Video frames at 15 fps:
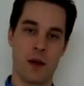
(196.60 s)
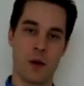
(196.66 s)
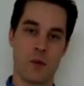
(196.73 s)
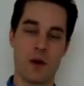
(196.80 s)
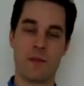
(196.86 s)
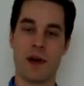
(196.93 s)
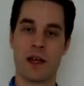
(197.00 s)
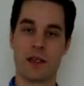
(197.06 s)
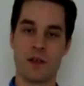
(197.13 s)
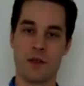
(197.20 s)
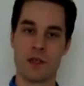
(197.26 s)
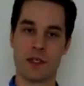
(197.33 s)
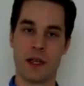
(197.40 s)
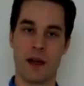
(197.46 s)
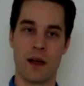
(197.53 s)
We might
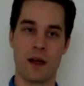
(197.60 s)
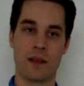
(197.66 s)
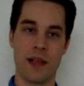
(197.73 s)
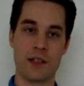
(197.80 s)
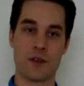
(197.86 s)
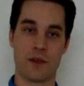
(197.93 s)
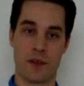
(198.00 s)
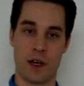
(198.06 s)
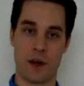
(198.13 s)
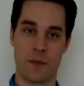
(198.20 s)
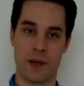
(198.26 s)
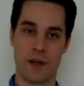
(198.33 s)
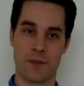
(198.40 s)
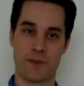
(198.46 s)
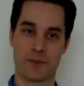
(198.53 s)
use laser therapy.